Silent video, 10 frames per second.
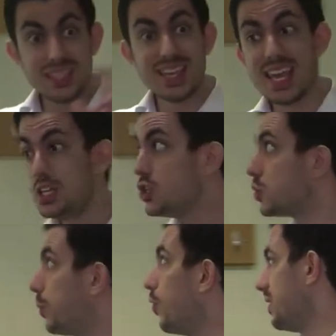his
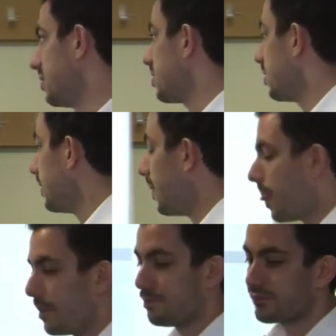hinge point.
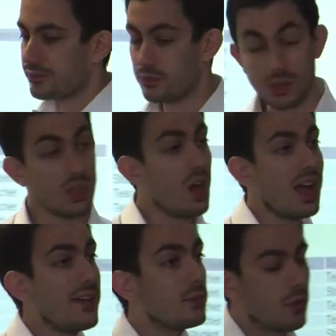I have a